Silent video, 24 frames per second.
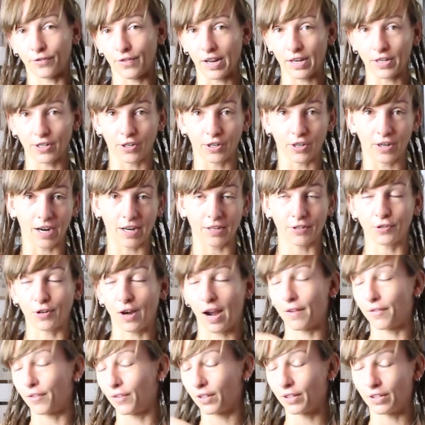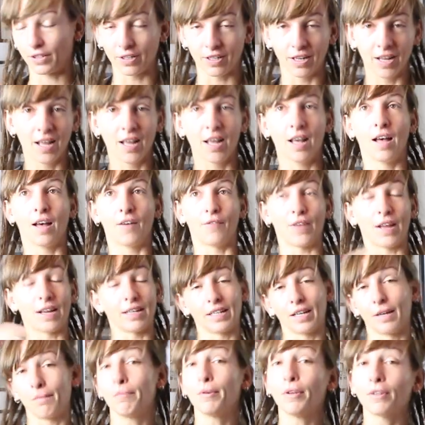vendor. I travel and vend
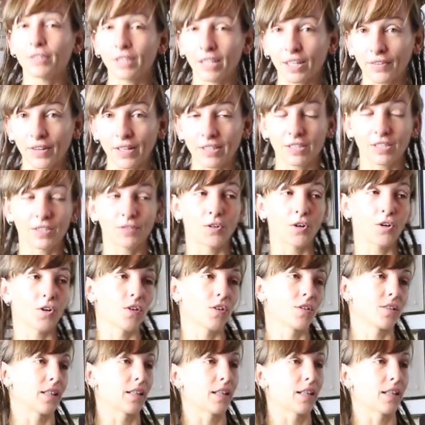at music festivals